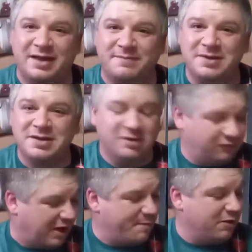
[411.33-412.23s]
So
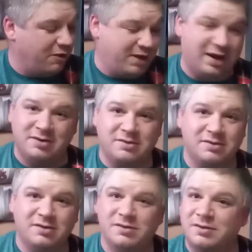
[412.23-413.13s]
I'm going to go ahead
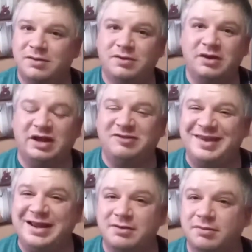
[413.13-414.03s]
and
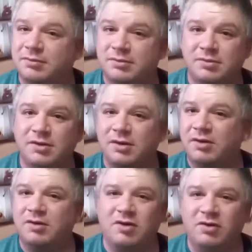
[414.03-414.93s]
cheat
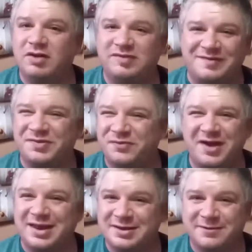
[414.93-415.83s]
and go to the 7th fret.